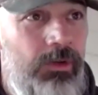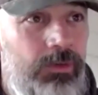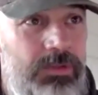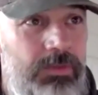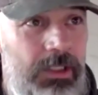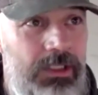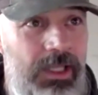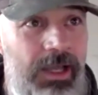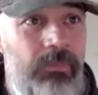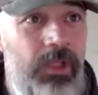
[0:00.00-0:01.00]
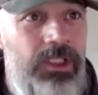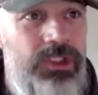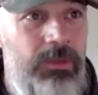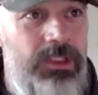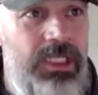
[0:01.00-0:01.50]
with respect to that.
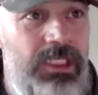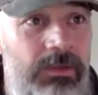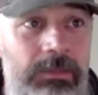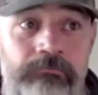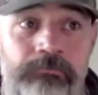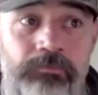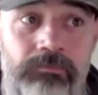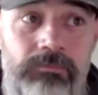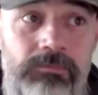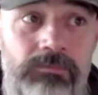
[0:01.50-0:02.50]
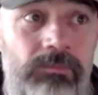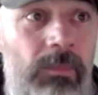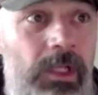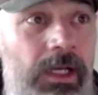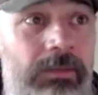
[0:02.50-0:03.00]
Consumer sentiment,
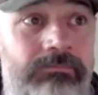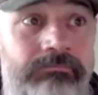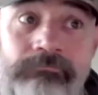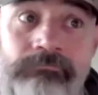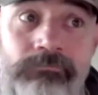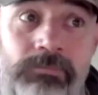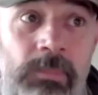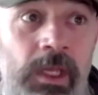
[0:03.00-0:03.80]
uh, hmm.